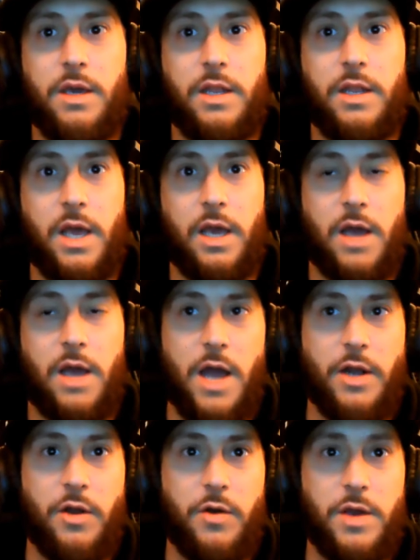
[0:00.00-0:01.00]
And like, I
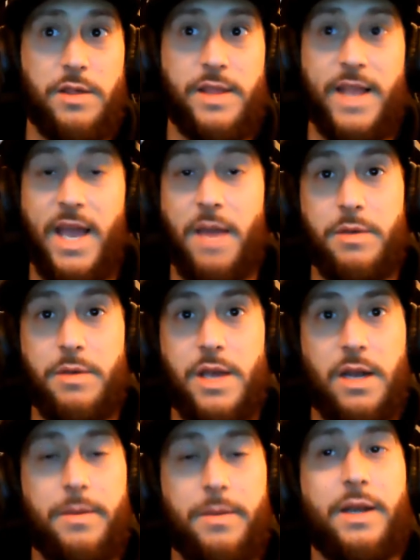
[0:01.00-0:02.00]
know his name is
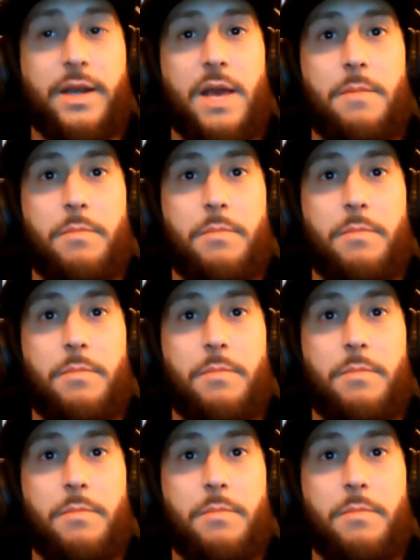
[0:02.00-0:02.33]
not a big name,